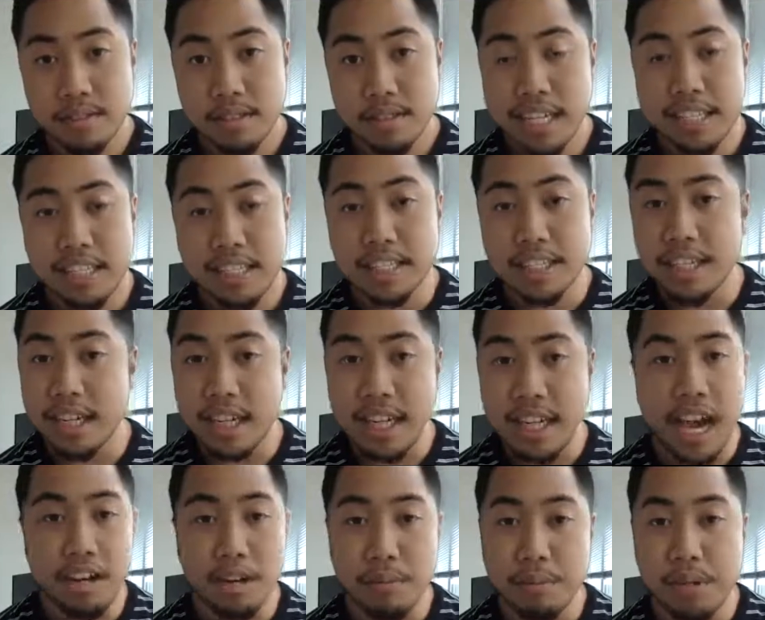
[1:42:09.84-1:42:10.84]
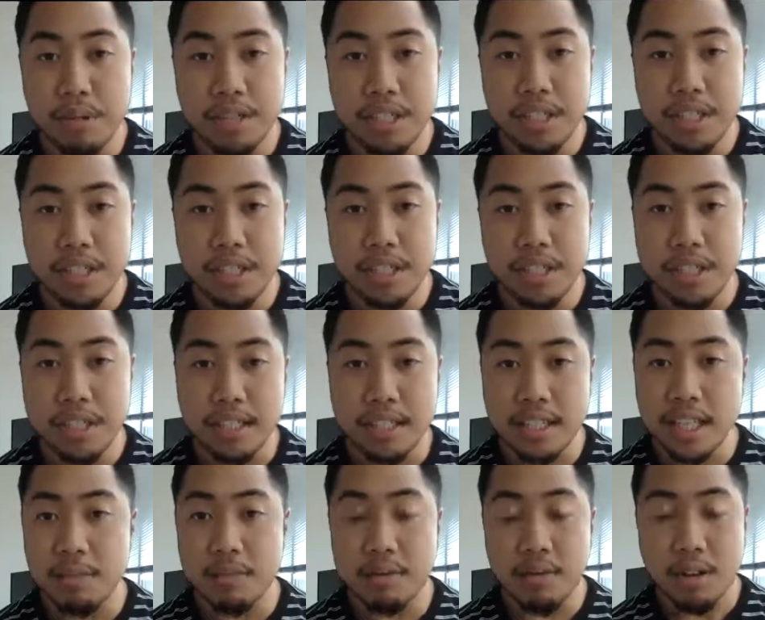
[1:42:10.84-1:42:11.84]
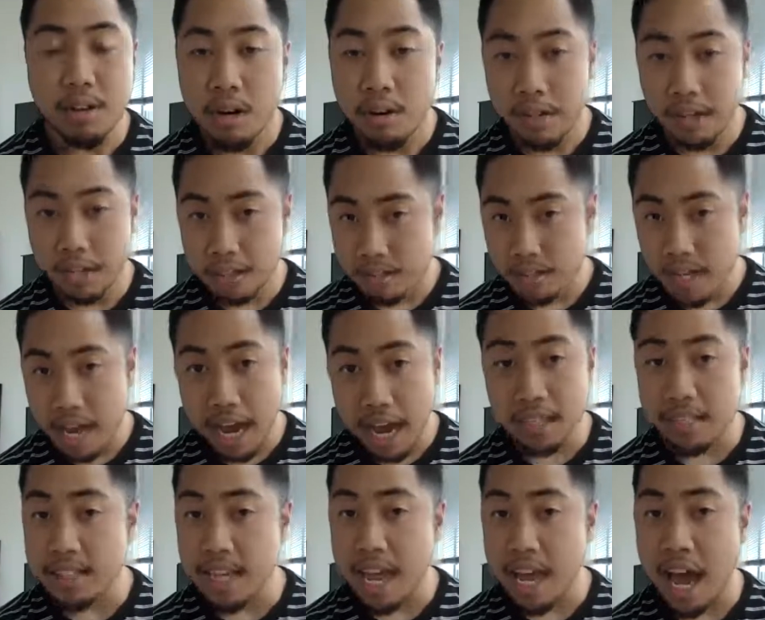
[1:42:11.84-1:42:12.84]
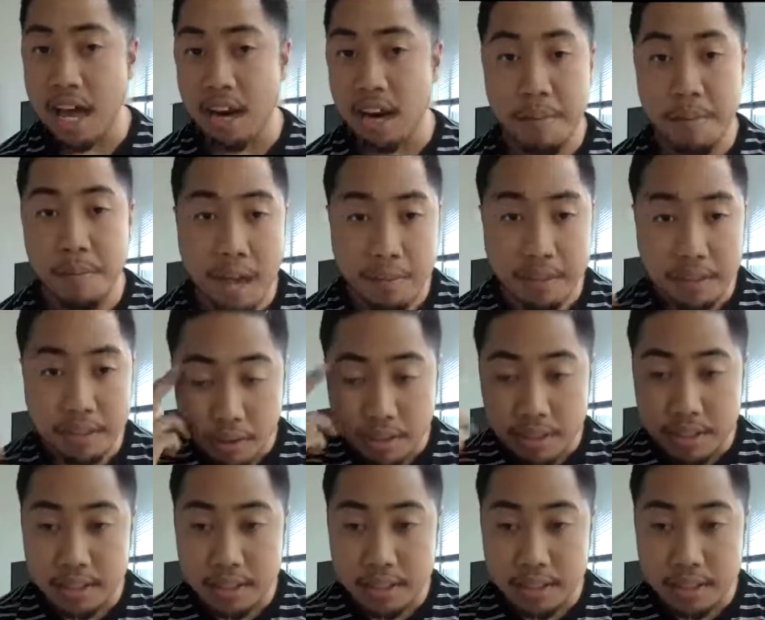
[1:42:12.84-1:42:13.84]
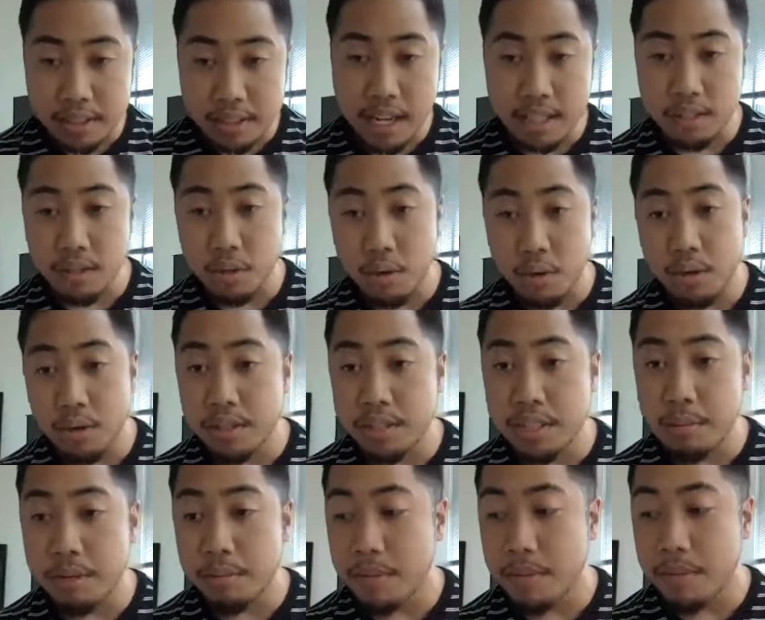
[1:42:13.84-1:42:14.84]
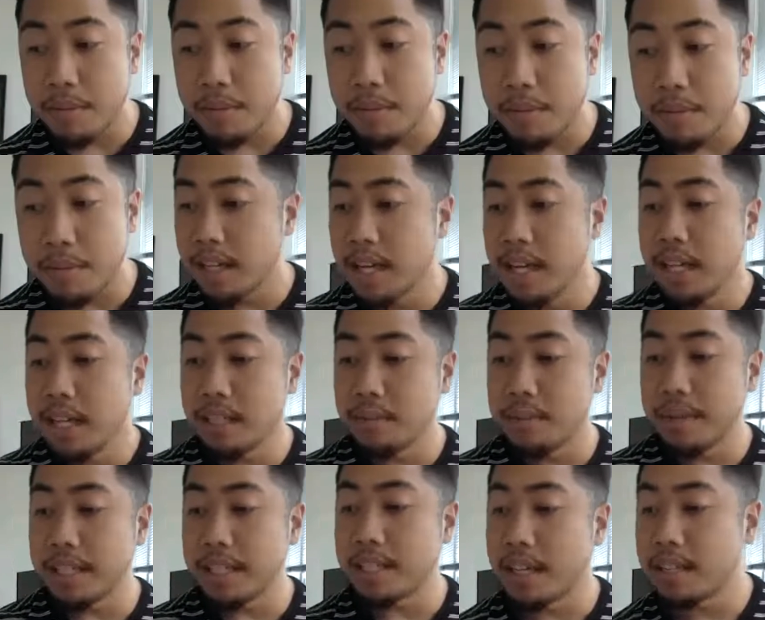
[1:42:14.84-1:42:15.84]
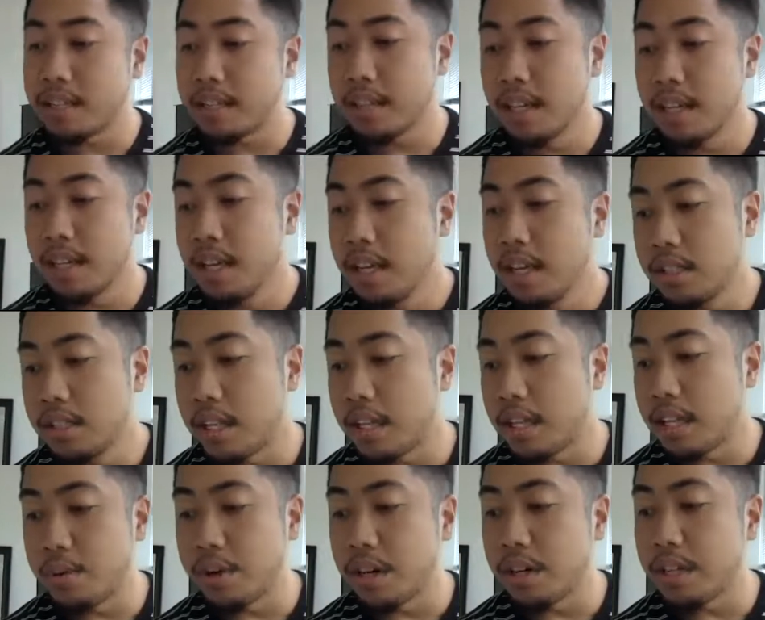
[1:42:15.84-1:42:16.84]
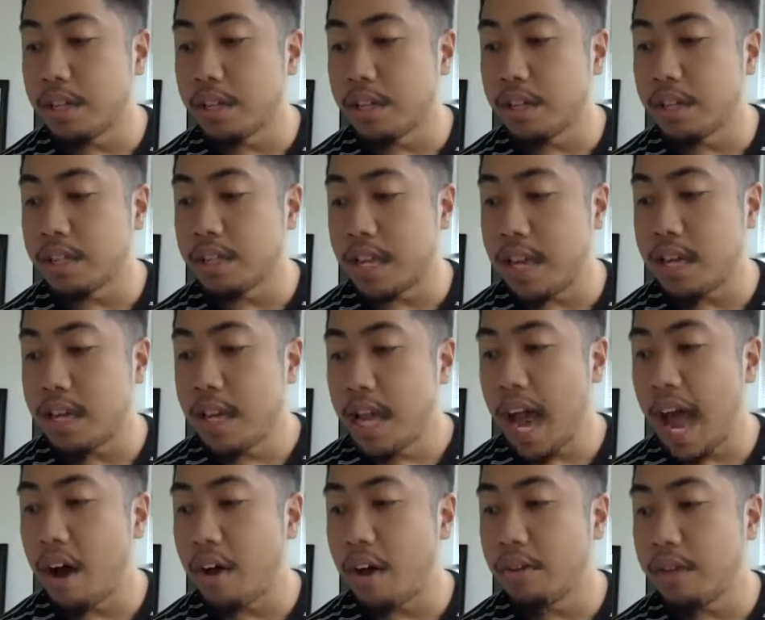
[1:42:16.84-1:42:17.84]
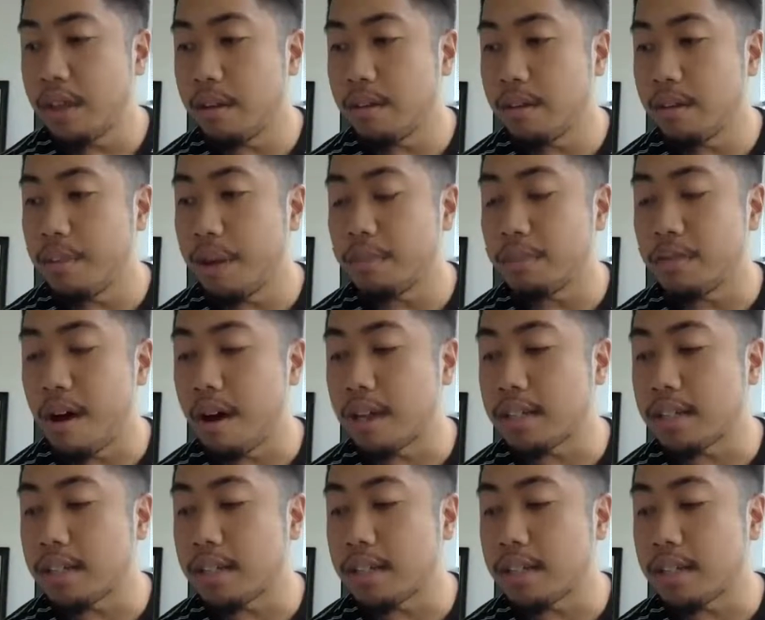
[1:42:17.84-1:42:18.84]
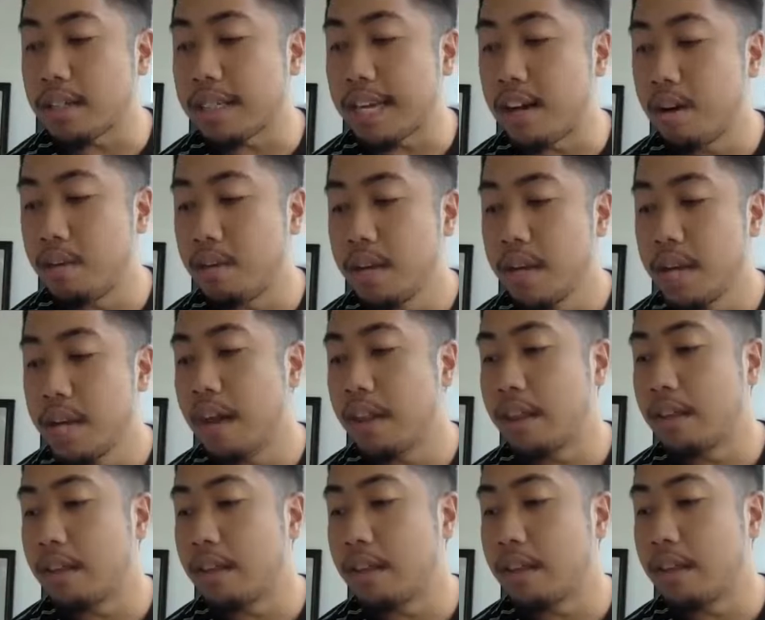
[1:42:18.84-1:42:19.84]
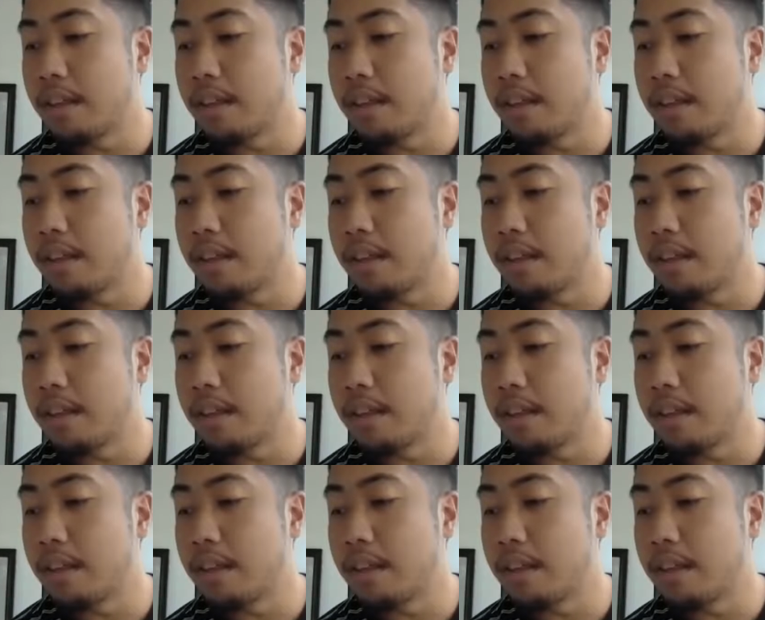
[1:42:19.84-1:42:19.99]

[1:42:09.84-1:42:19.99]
It's just an accountability check to keep you going. Out of sight, out of mind, but it's always in sight, so you always keep it in mind. Does that make sense? Does everyone understand how the Pip Talk's going to help, how the